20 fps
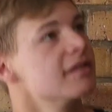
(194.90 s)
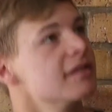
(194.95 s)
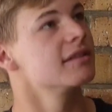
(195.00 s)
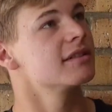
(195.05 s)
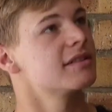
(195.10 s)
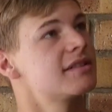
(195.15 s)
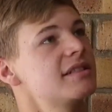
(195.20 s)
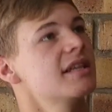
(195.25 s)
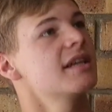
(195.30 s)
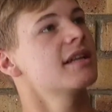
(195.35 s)

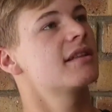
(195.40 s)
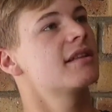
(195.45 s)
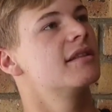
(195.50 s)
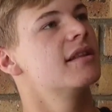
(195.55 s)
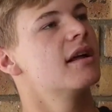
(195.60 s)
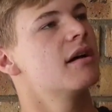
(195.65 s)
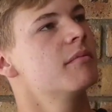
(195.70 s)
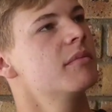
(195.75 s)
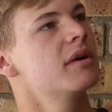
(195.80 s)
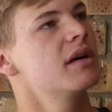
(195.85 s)
Set
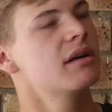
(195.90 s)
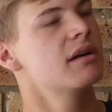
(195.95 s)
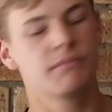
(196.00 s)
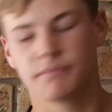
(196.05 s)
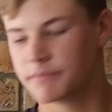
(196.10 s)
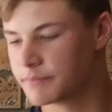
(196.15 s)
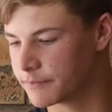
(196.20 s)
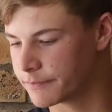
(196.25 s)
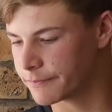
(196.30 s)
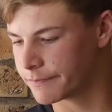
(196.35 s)

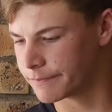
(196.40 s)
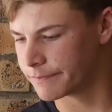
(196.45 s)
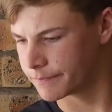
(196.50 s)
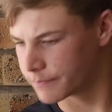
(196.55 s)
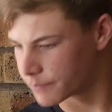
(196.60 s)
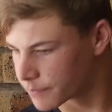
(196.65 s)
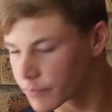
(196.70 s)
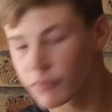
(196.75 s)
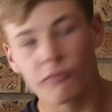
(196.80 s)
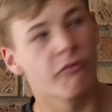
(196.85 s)
number
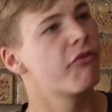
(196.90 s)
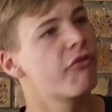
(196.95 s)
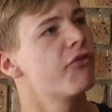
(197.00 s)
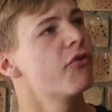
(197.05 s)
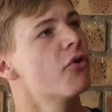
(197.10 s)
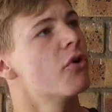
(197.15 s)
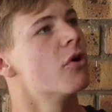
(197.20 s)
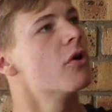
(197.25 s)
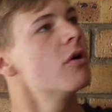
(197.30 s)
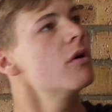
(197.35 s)

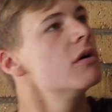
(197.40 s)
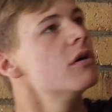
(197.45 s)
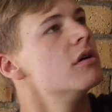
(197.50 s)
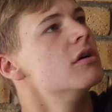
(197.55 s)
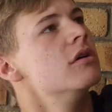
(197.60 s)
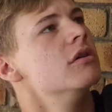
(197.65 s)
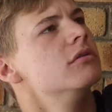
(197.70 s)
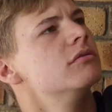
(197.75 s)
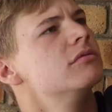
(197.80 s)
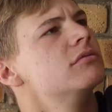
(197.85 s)
4,
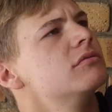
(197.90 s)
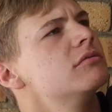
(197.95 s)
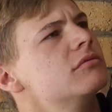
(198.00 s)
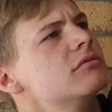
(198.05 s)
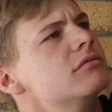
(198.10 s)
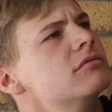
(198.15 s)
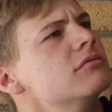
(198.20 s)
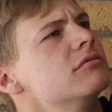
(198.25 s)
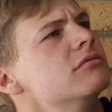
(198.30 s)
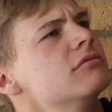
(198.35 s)

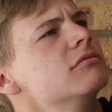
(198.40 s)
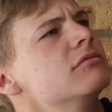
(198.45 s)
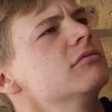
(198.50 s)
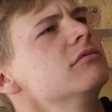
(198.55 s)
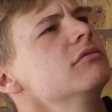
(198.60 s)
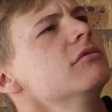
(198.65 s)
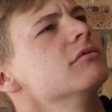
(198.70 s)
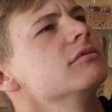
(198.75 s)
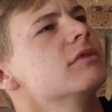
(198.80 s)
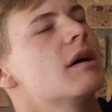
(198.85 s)

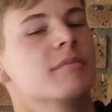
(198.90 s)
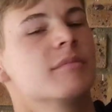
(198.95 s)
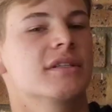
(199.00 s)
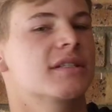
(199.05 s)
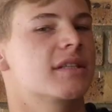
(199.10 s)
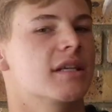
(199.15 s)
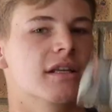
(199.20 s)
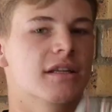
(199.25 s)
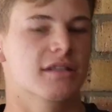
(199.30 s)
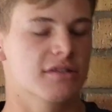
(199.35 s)
no, I'm
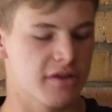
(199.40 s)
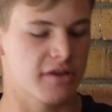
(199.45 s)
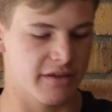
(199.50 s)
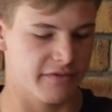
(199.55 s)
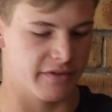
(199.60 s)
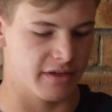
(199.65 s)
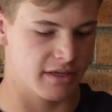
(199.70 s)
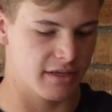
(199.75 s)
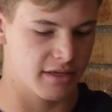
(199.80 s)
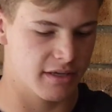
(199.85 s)
just kidding, it's not
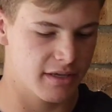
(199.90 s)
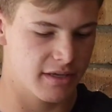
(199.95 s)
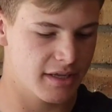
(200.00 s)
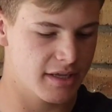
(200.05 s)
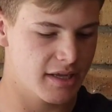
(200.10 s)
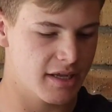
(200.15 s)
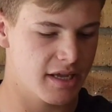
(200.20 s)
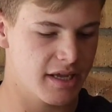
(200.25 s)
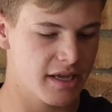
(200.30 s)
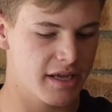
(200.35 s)
heavy,
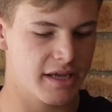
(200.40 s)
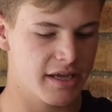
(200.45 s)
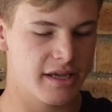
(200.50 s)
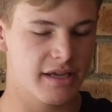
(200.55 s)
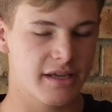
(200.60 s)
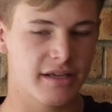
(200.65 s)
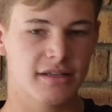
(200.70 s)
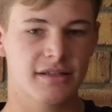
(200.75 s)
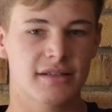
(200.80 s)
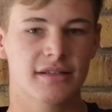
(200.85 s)

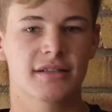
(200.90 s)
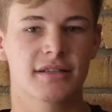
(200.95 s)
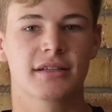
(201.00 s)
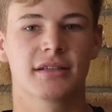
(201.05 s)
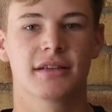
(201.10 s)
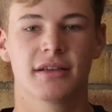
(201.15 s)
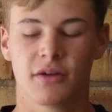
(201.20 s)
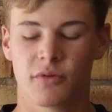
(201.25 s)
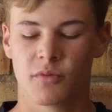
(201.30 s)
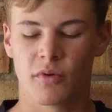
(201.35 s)

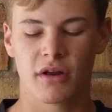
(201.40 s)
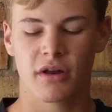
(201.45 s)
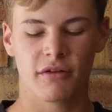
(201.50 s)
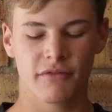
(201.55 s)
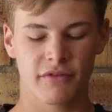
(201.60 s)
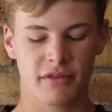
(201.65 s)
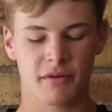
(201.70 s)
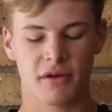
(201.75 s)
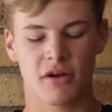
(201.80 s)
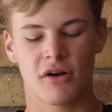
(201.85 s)
is one
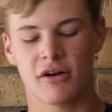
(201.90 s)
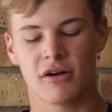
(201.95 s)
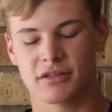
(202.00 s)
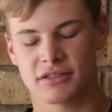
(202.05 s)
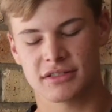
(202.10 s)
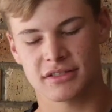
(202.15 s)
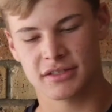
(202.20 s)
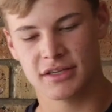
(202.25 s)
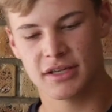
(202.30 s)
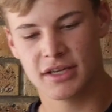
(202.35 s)
of the
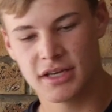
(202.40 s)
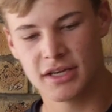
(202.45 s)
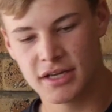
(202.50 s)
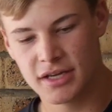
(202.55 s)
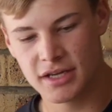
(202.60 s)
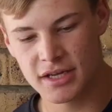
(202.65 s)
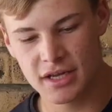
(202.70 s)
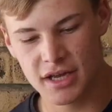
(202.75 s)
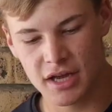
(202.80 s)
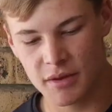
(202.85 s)
cars,
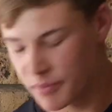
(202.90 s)
a